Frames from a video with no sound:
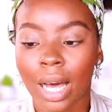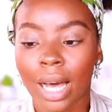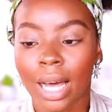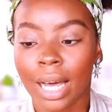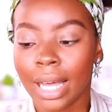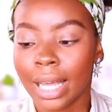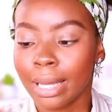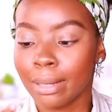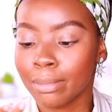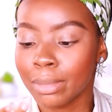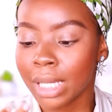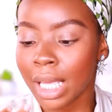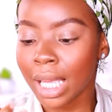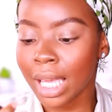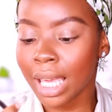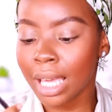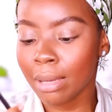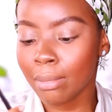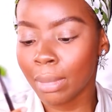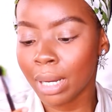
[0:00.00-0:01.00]
I am
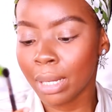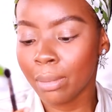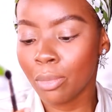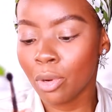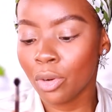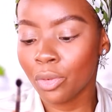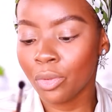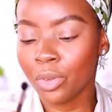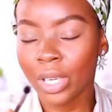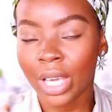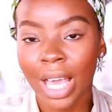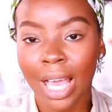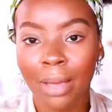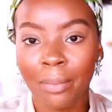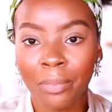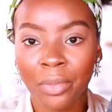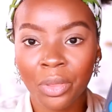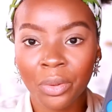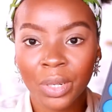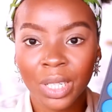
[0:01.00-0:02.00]
taking my Morphe
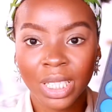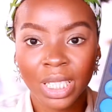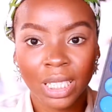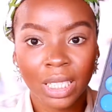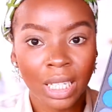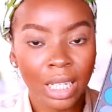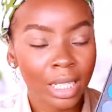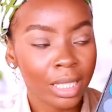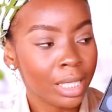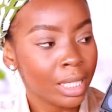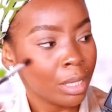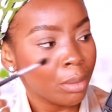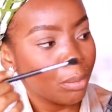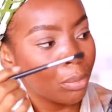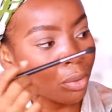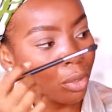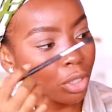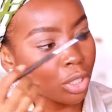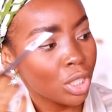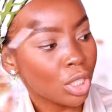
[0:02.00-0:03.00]
M330
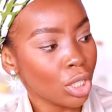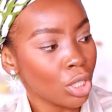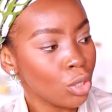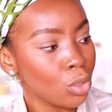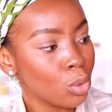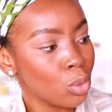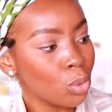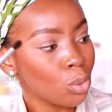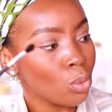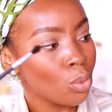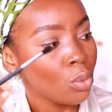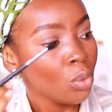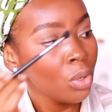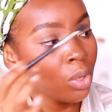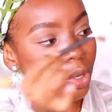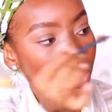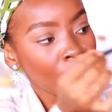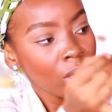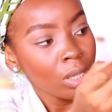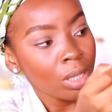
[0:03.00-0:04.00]
brush into
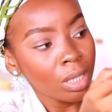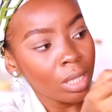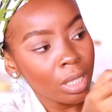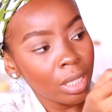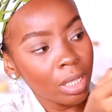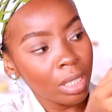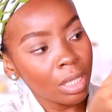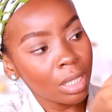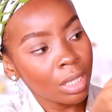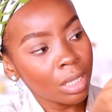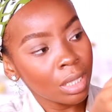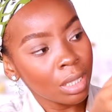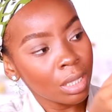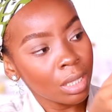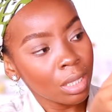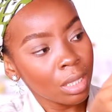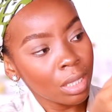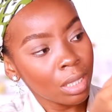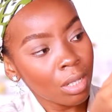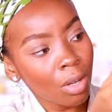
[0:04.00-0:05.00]
the
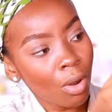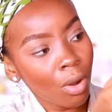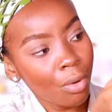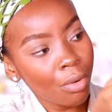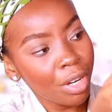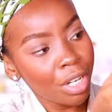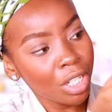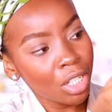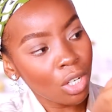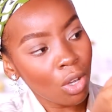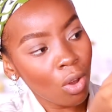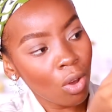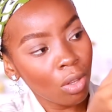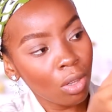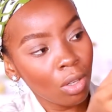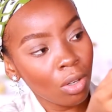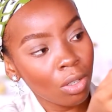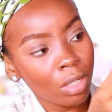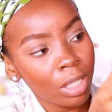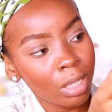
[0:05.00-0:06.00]
orange
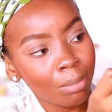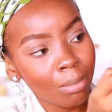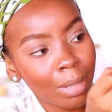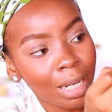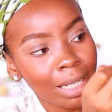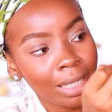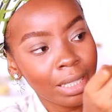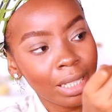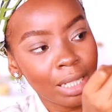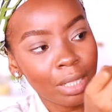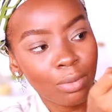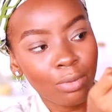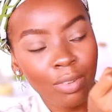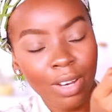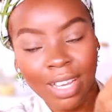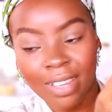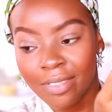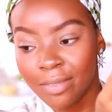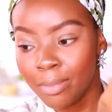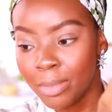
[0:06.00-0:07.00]
color in my
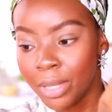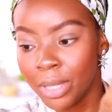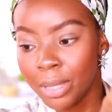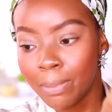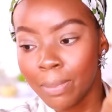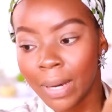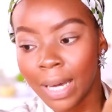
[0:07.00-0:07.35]
35B